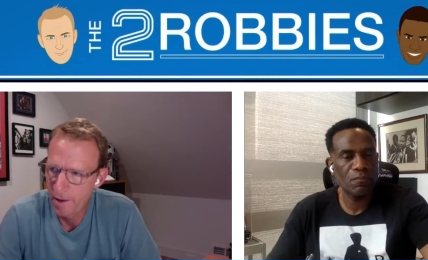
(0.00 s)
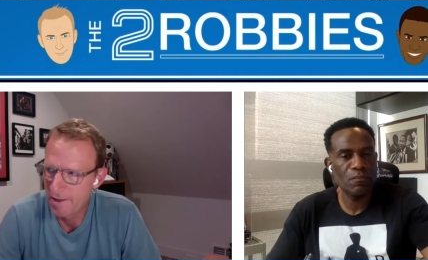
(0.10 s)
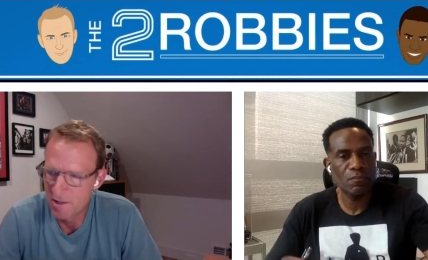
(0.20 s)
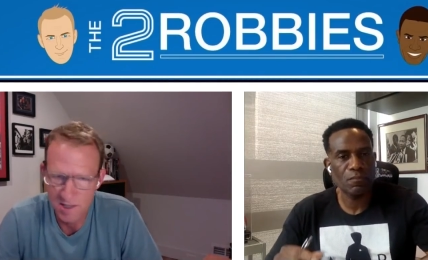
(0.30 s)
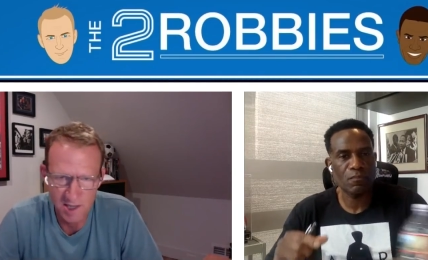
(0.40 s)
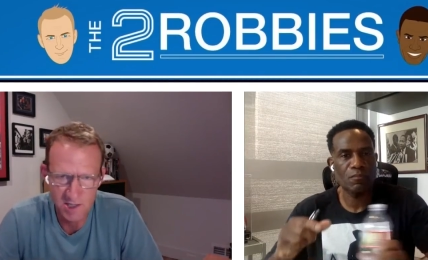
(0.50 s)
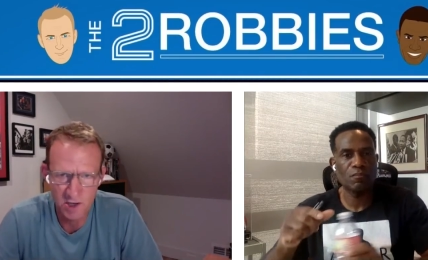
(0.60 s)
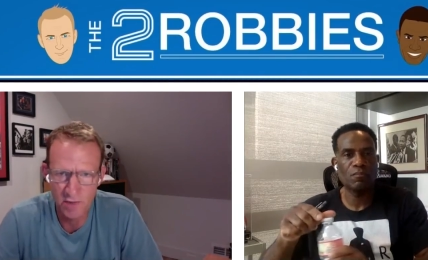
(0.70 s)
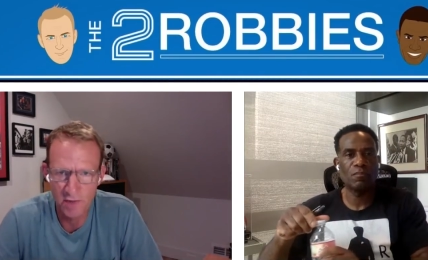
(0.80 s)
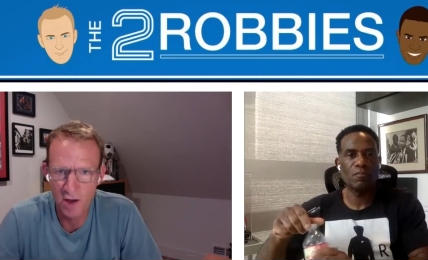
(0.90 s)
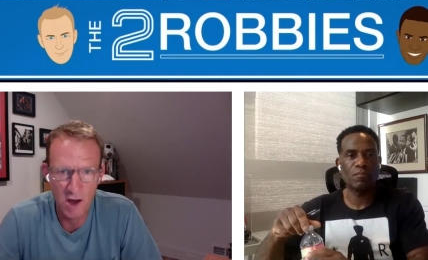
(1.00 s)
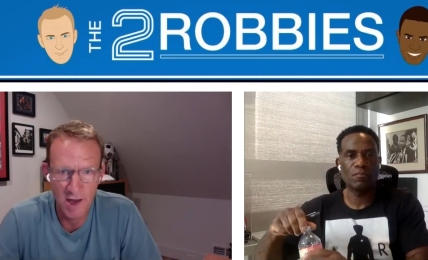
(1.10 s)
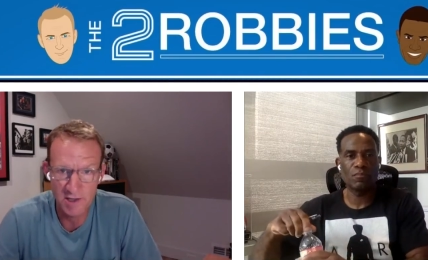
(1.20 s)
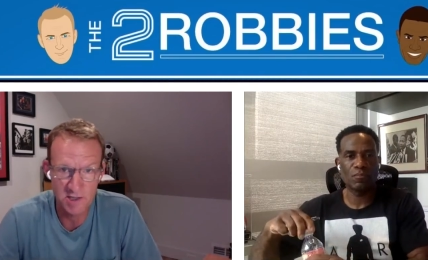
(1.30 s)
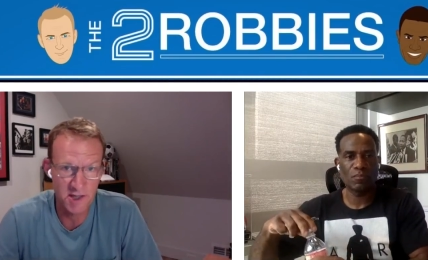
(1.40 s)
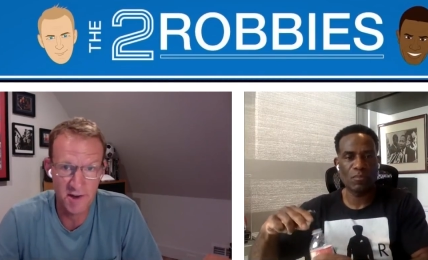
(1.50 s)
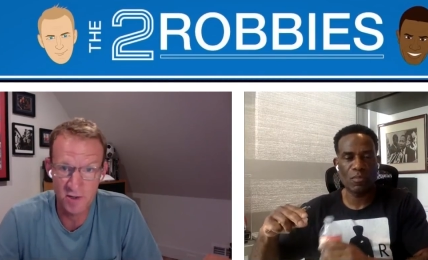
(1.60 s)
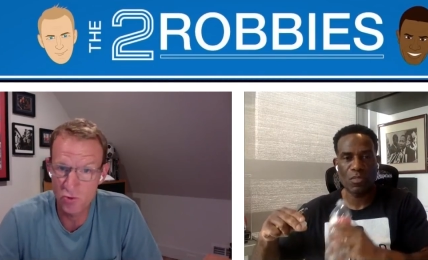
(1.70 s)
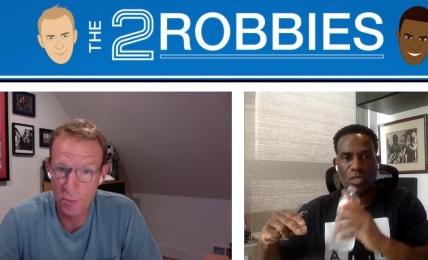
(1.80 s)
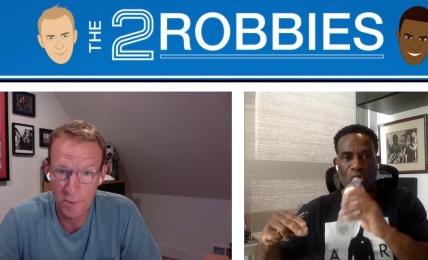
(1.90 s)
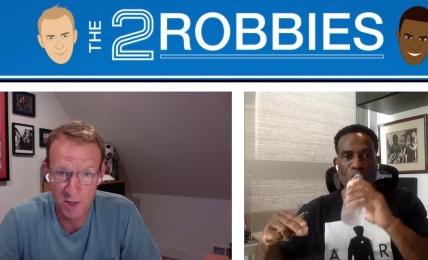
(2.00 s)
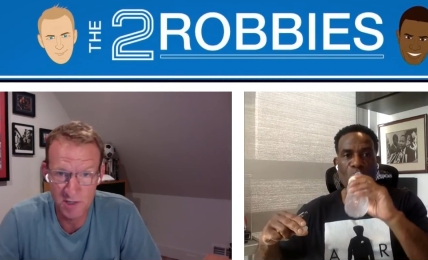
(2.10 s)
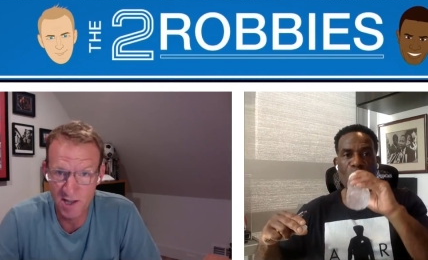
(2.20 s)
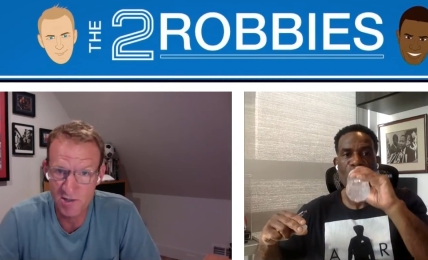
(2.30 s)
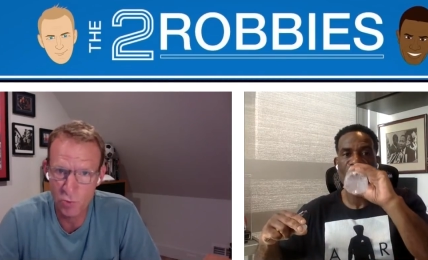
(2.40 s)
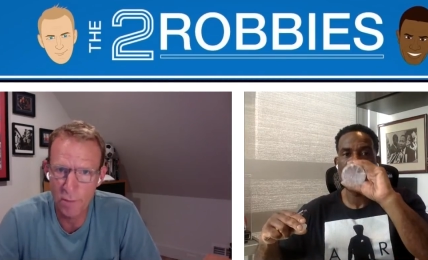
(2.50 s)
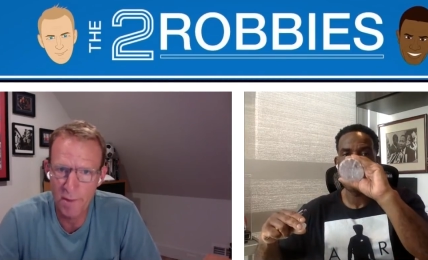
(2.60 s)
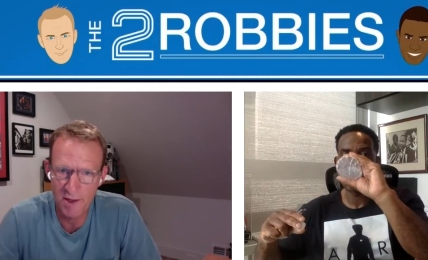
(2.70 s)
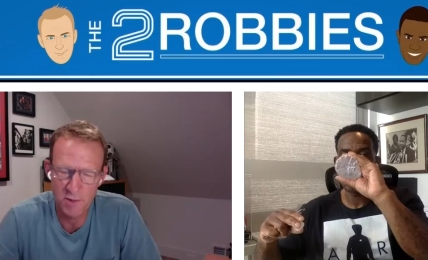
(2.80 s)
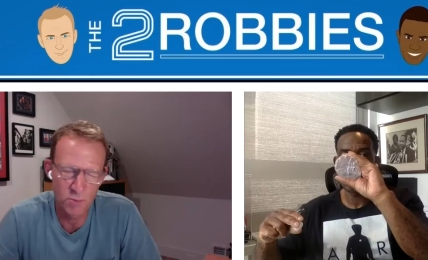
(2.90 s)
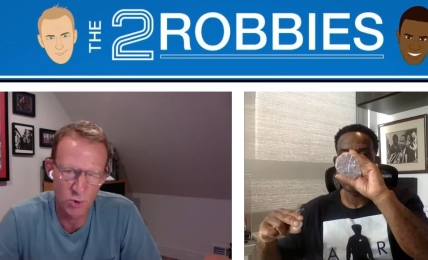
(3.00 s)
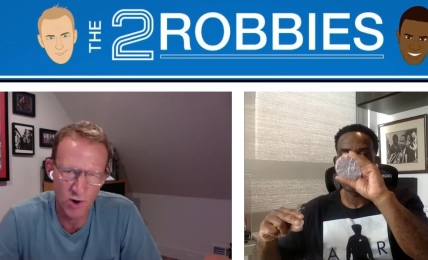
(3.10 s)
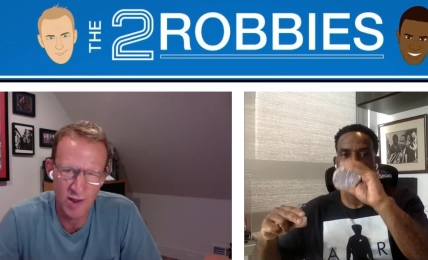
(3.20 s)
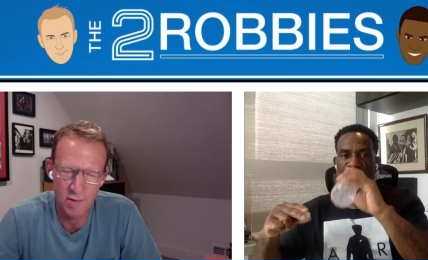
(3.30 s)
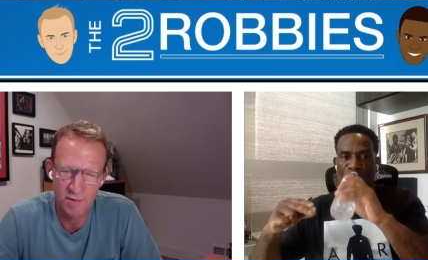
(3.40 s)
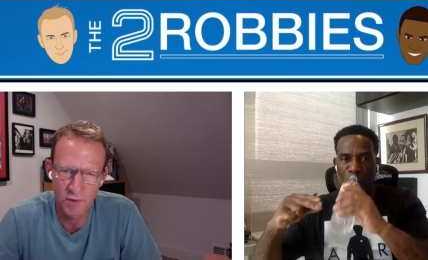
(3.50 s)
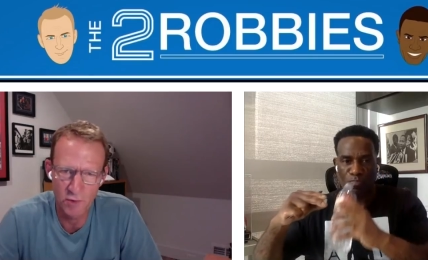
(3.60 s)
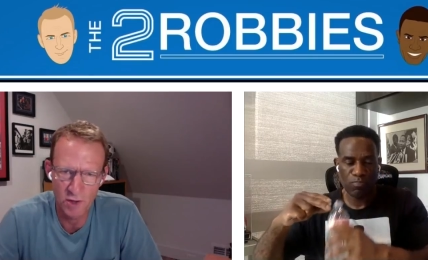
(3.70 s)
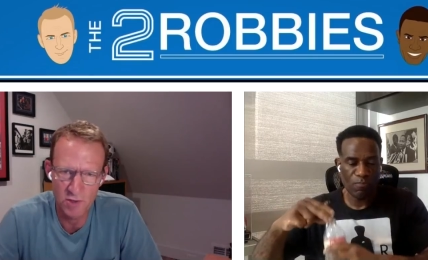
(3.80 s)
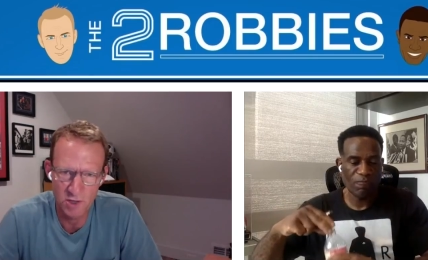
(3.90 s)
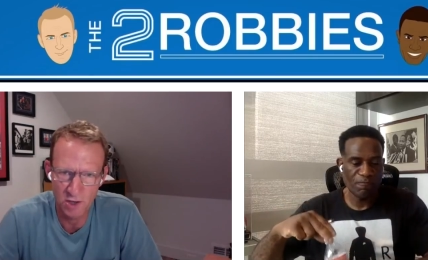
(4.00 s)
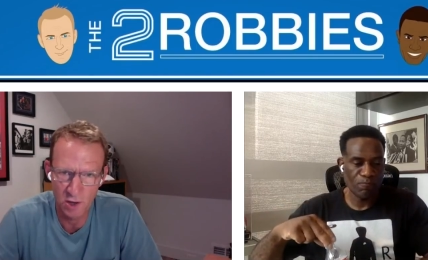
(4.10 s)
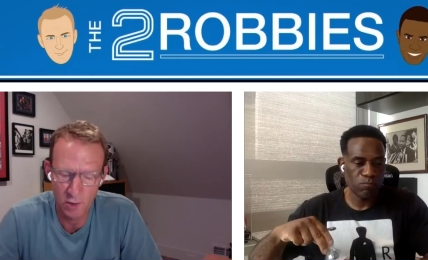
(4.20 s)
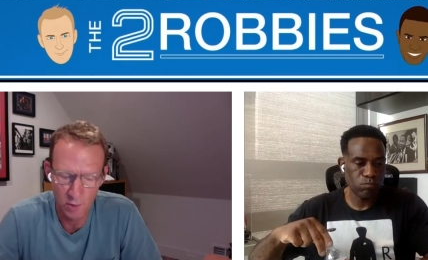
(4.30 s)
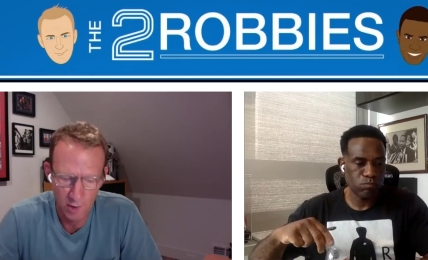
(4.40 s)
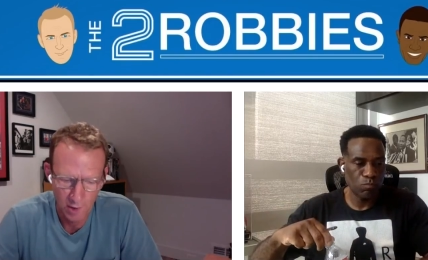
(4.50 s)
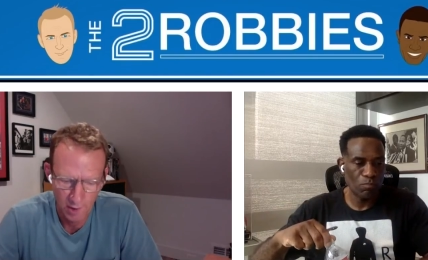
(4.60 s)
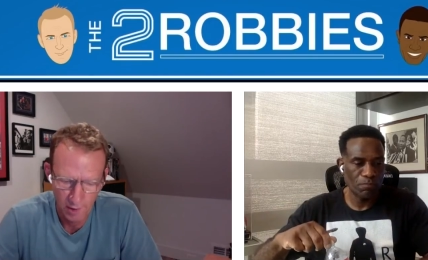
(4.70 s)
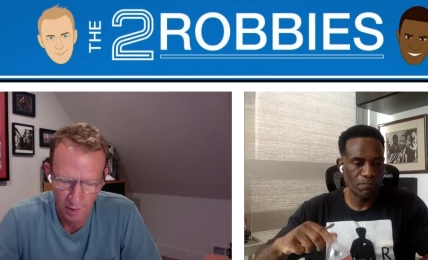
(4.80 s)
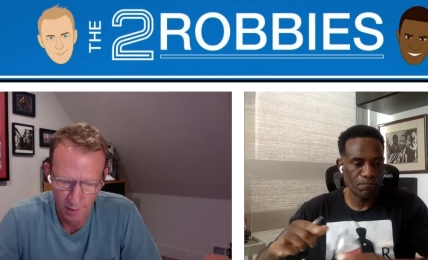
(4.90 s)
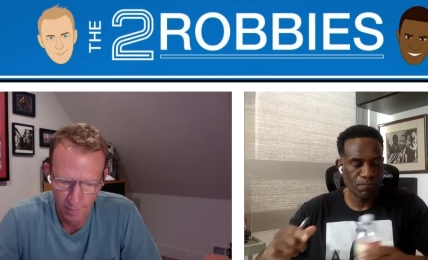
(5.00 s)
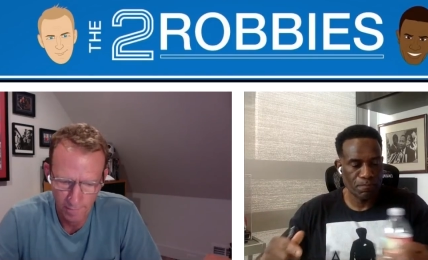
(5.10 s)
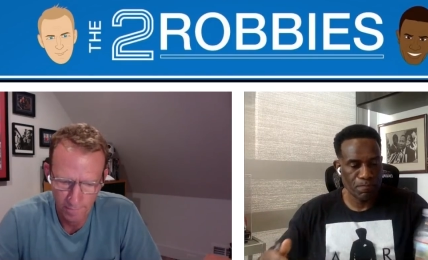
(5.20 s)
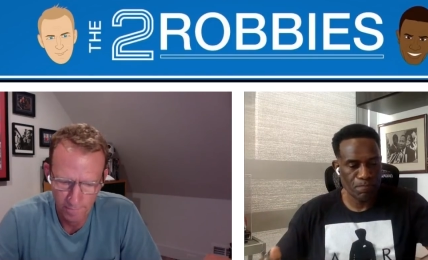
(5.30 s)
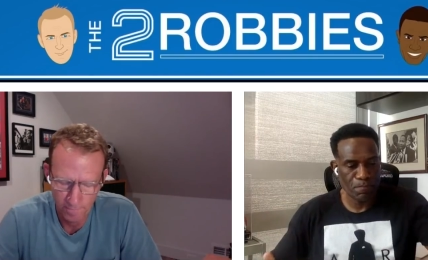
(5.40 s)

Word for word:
Speaker 1: insist on the highest standards, Rob, because that's what made them great a few years ago. Um,